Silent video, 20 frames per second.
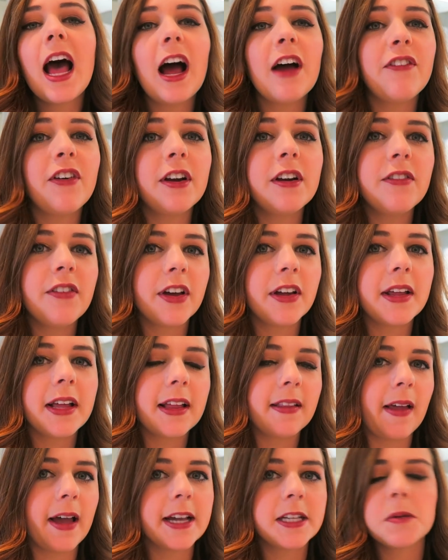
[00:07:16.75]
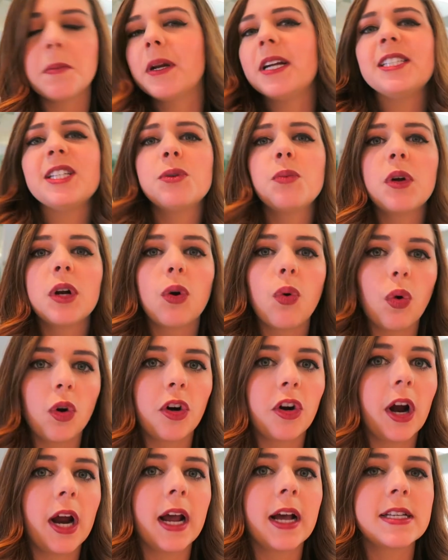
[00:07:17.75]
I found a veil I liked, but I didn't wanna
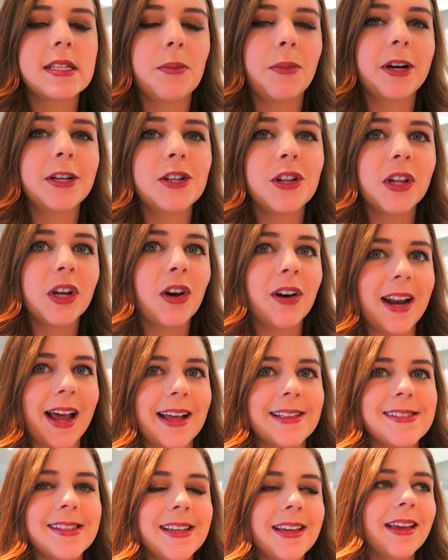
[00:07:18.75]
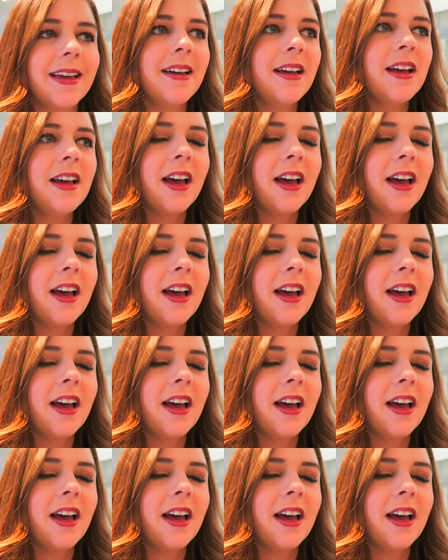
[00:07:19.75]
order it because I wanted to look on Etsy.